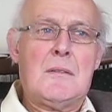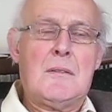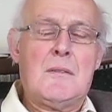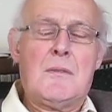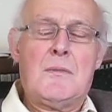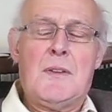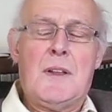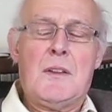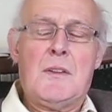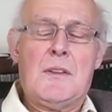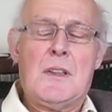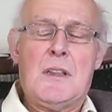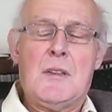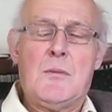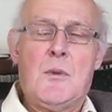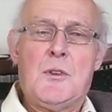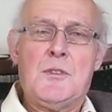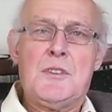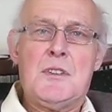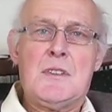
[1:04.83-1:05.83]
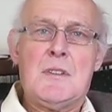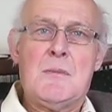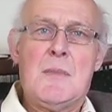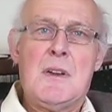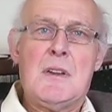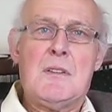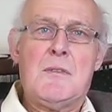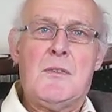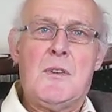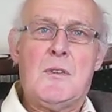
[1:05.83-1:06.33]
felt they wanted to
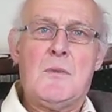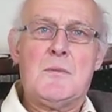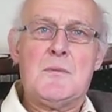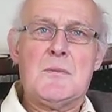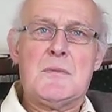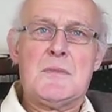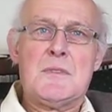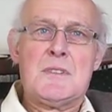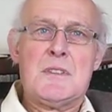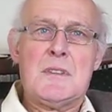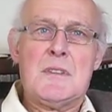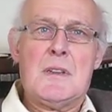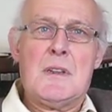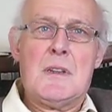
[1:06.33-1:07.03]
make films